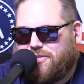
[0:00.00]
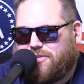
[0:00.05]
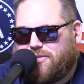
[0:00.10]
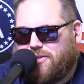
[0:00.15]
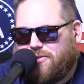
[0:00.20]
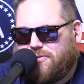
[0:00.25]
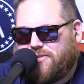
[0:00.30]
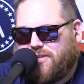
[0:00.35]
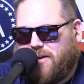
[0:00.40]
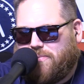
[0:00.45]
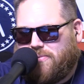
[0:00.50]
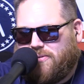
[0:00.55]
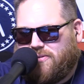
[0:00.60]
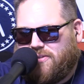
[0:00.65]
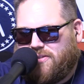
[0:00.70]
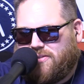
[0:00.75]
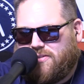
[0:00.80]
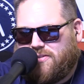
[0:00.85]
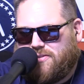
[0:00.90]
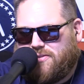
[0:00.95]
shows up and
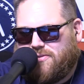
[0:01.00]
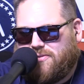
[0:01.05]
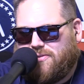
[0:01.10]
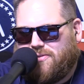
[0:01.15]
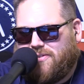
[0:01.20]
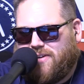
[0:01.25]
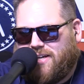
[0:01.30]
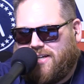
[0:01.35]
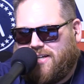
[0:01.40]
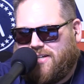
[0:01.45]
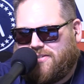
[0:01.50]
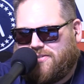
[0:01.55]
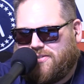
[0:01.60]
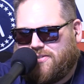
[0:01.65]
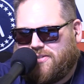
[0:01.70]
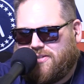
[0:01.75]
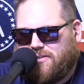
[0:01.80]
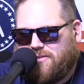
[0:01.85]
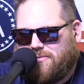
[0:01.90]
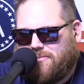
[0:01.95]
listens to it, like, he's
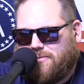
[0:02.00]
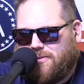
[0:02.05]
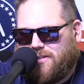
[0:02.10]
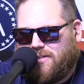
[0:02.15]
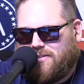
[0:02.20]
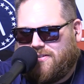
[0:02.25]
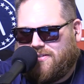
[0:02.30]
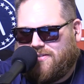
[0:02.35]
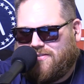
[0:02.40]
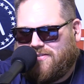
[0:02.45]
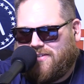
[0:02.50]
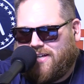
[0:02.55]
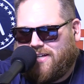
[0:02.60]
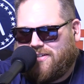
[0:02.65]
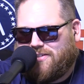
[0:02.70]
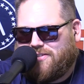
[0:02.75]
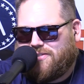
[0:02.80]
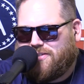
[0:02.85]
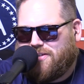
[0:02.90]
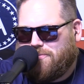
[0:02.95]
just going to be
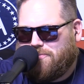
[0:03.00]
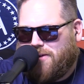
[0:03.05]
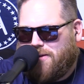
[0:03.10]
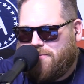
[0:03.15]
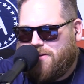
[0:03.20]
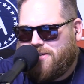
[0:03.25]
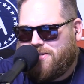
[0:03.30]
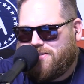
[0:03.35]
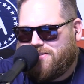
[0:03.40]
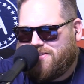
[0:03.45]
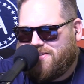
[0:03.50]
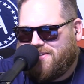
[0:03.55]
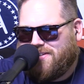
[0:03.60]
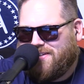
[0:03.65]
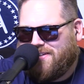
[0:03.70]
like, just. I mean, just